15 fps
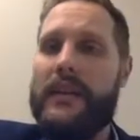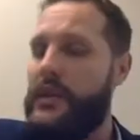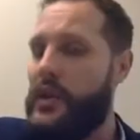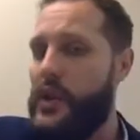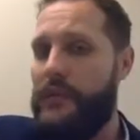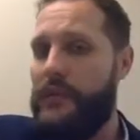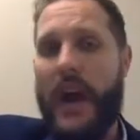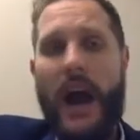
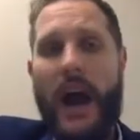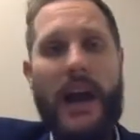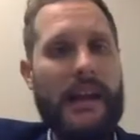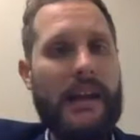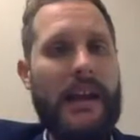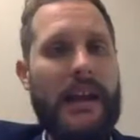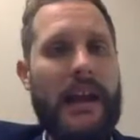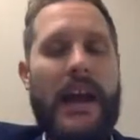you've got
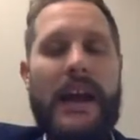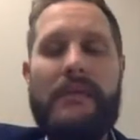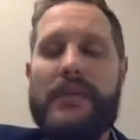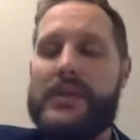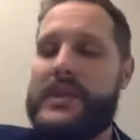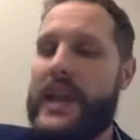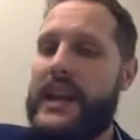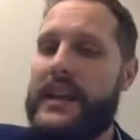it. If
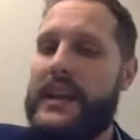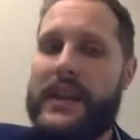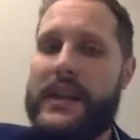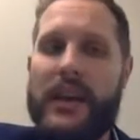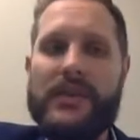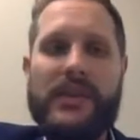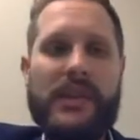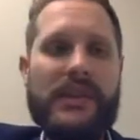there's anything
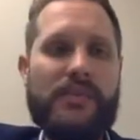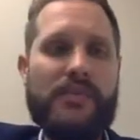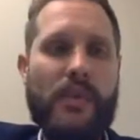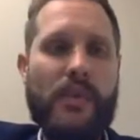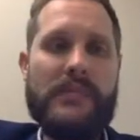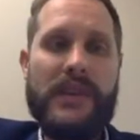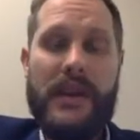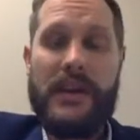else on this
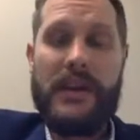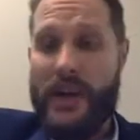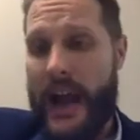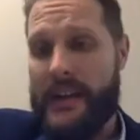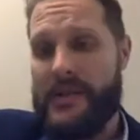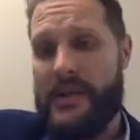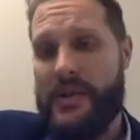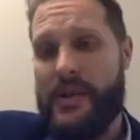website you're
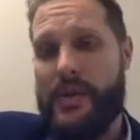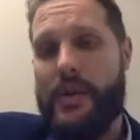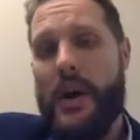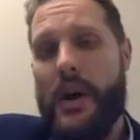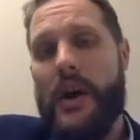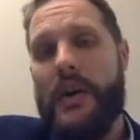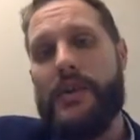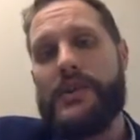asked to do,
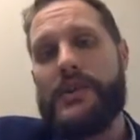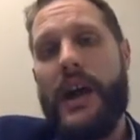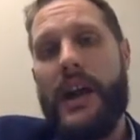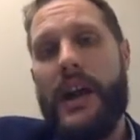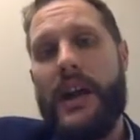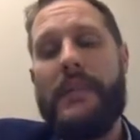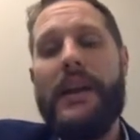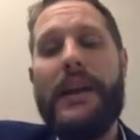there's going
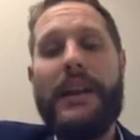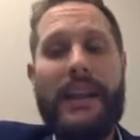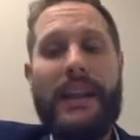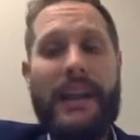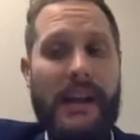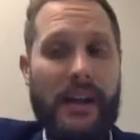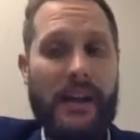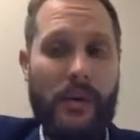to be a
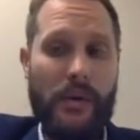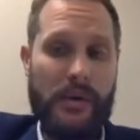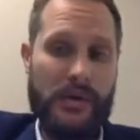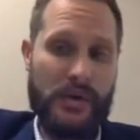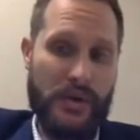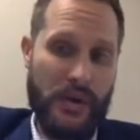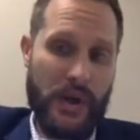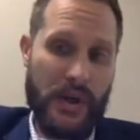link or
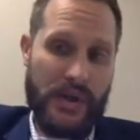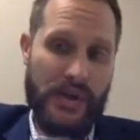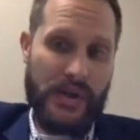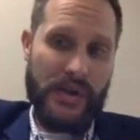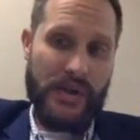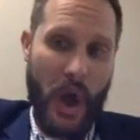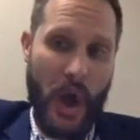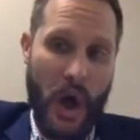instructions
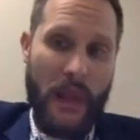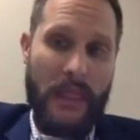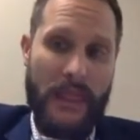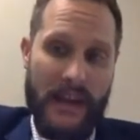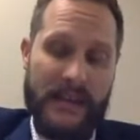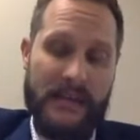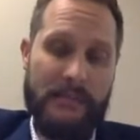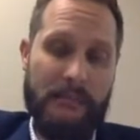on
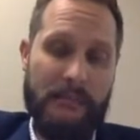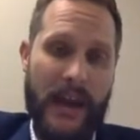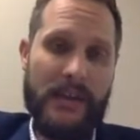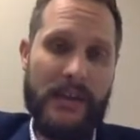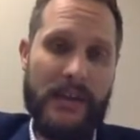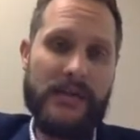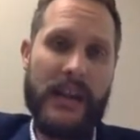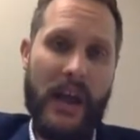this page that